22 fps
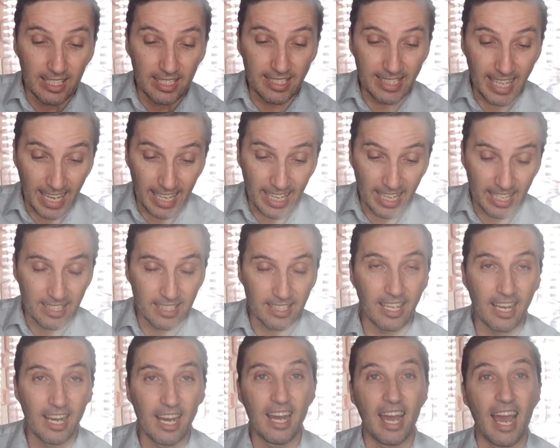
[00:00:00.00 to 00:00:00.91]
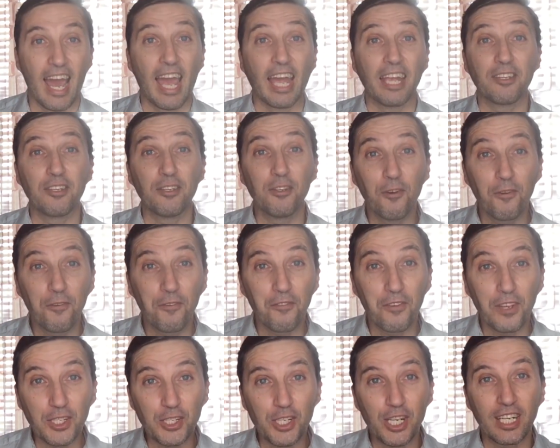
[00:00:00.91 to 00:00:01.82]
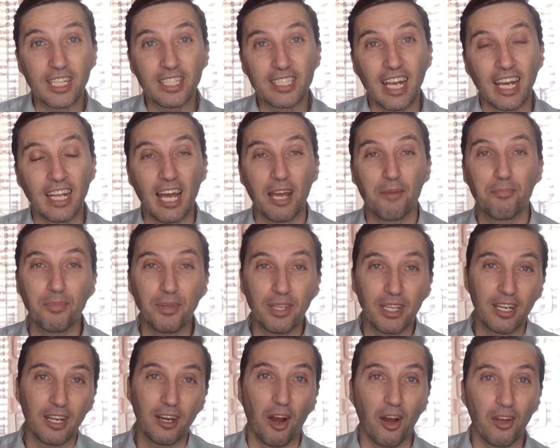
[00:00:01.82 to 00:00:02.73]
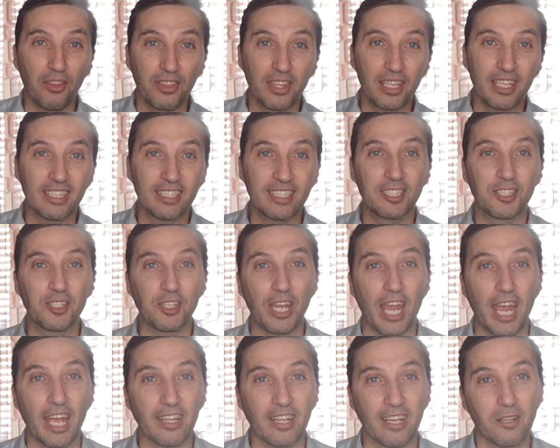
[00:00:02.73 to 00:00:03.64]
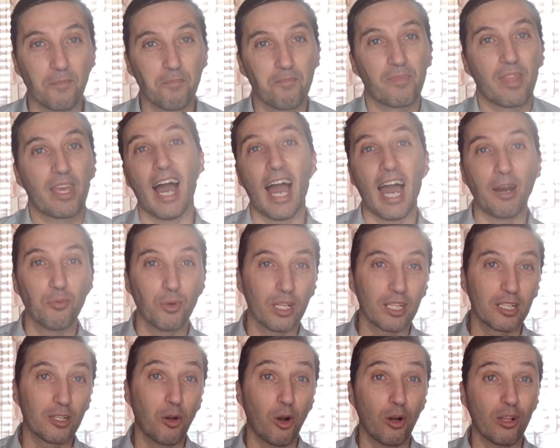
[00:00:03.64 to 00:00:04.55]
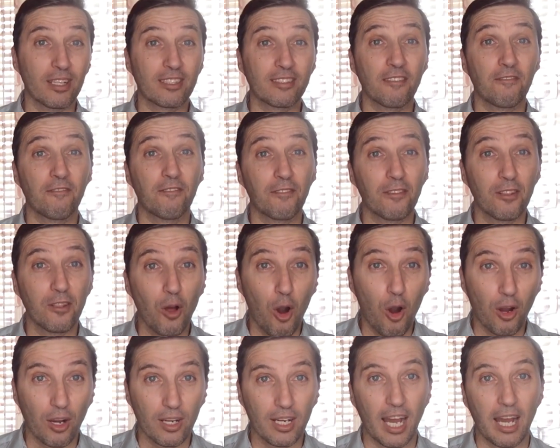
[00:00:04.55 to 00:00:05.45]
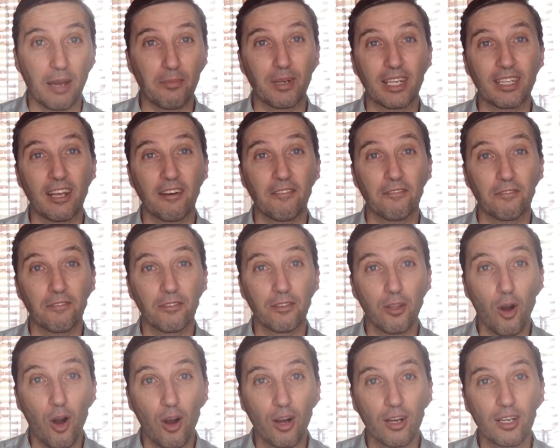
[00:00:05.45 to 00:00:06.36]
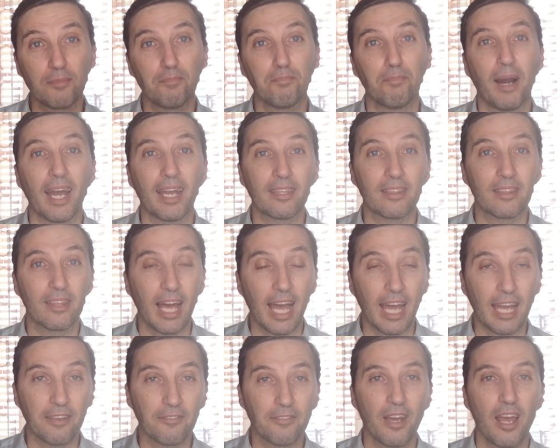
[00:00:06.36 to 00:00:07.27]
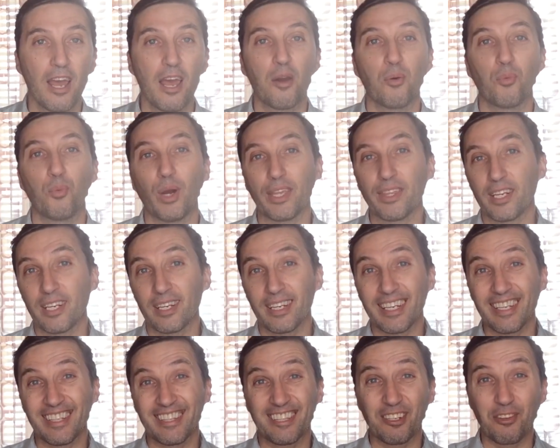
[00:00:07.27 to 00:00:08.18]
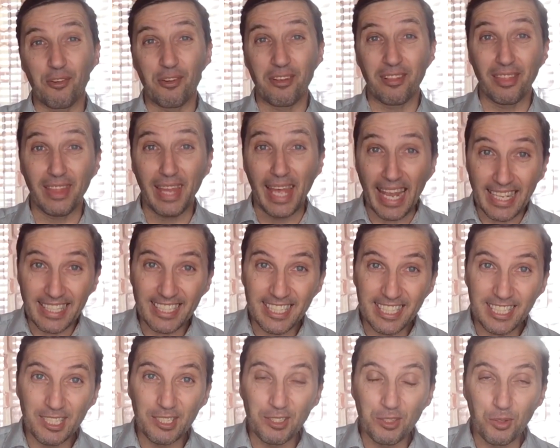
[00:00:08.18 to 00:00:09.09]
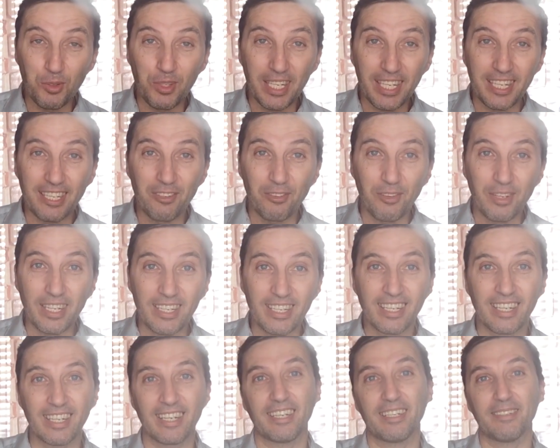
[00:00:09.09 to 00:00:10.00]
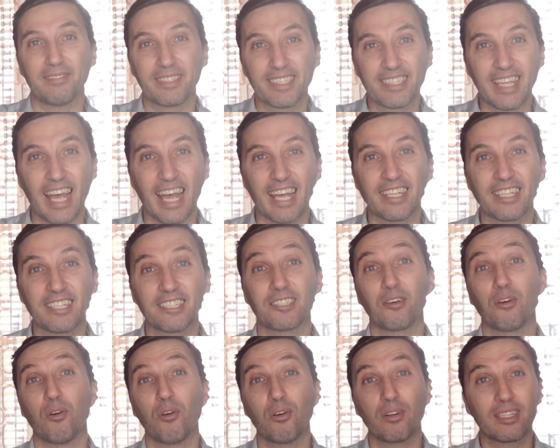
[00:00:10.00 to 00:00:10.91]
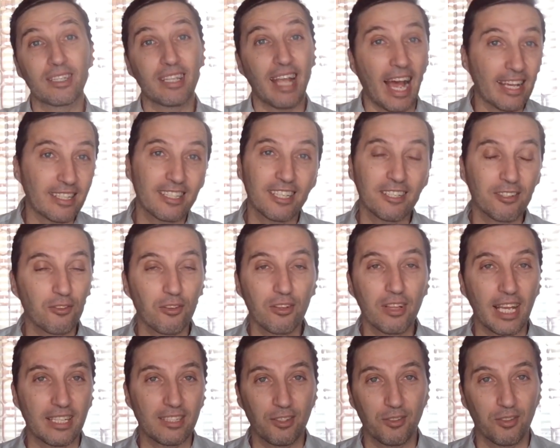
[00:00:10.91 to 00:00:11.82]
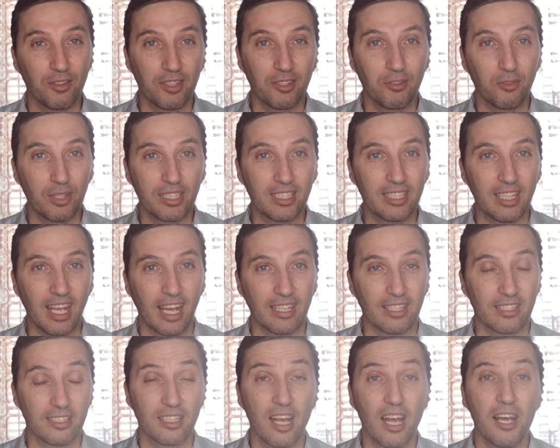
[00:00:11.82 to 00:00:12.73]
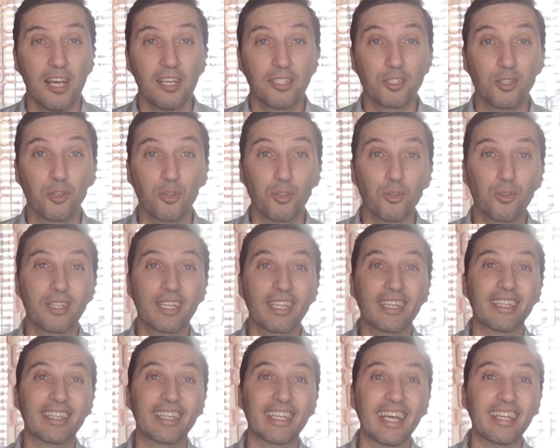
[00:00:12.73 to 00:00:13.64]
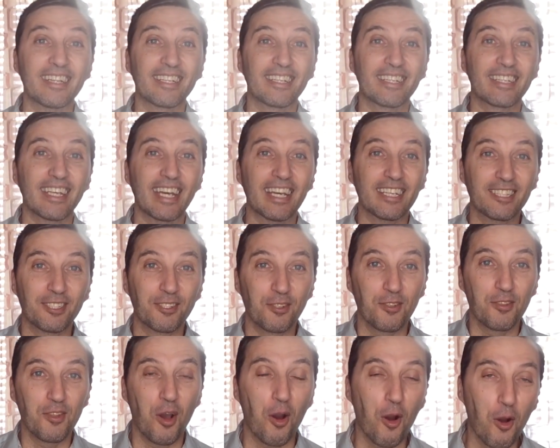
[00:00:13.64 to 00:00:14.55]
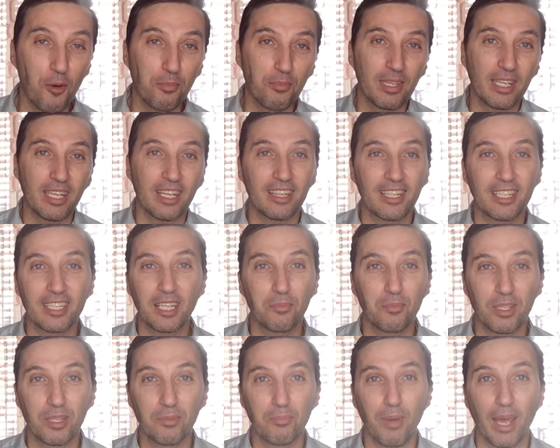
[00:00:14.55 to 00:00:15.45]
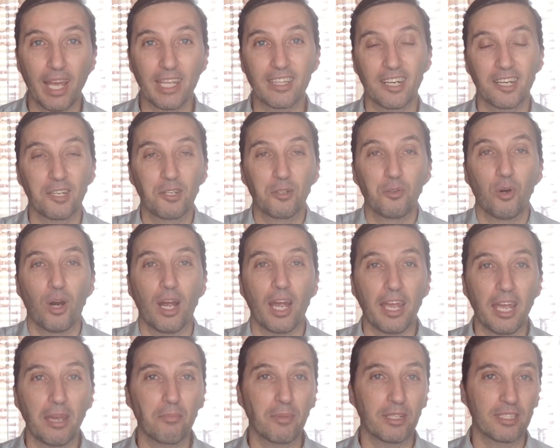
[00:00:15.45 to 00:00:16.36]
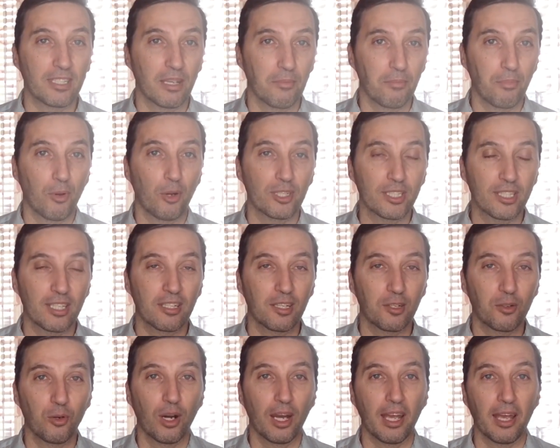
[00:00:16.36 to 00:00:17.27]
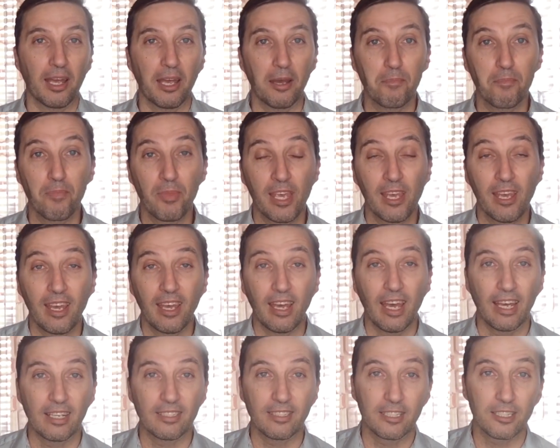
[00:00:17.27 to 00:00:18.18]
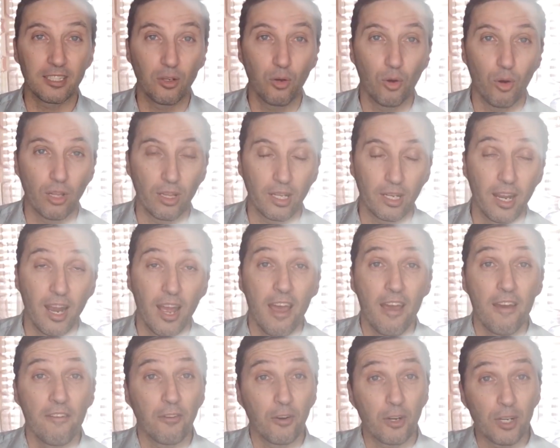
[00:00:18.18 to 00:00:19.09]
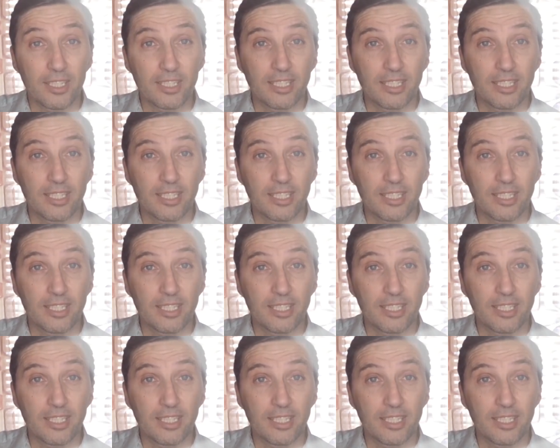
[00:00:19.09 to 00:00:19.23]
Second, a new feature is gonna appear on this channel. I will call it vlog. I'm gonna vlog my life, whether it relates to the Greek studies or doesn't relate to the Greek studies. So you can get to know me a little bit better, who I am as a person, who I am as a scholar. For